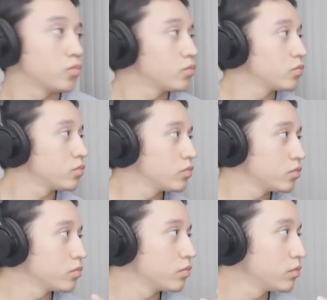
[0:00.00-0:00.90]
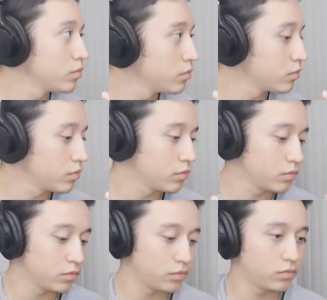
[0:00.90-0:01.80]

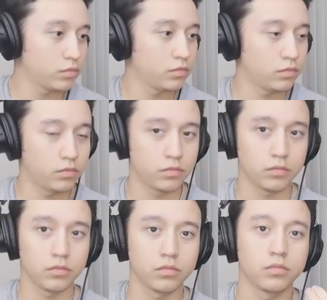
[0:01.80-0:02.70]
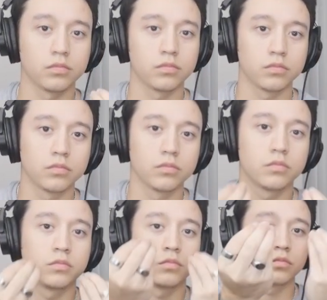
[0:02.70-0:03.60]

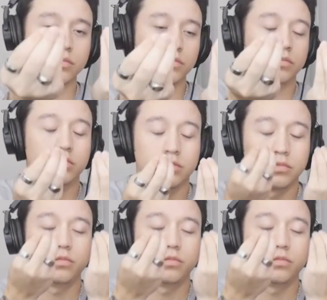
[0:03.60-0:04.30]
This person isn't speaking.